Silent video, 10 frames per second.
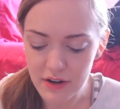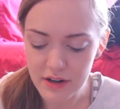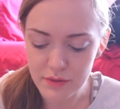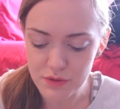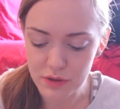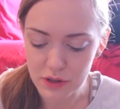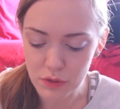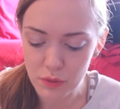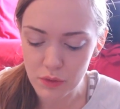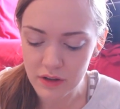I thought he was really
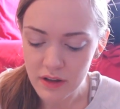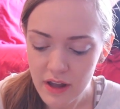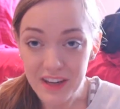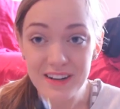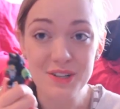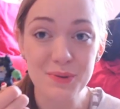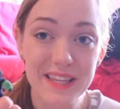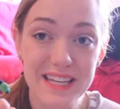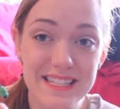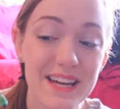cool. Here's
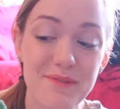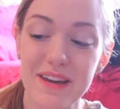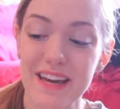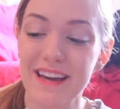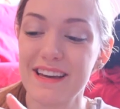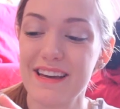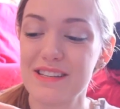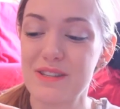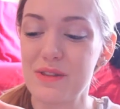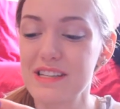what they sent me.
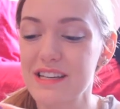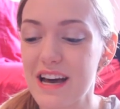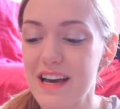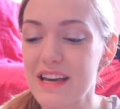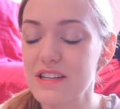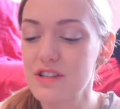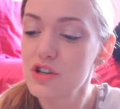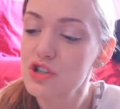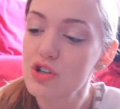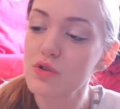So this guy is
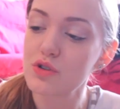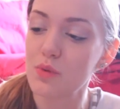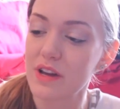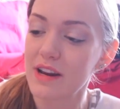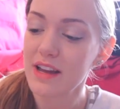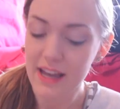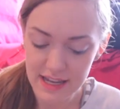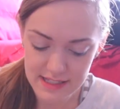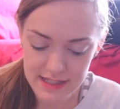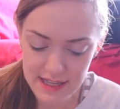so sweet. It's the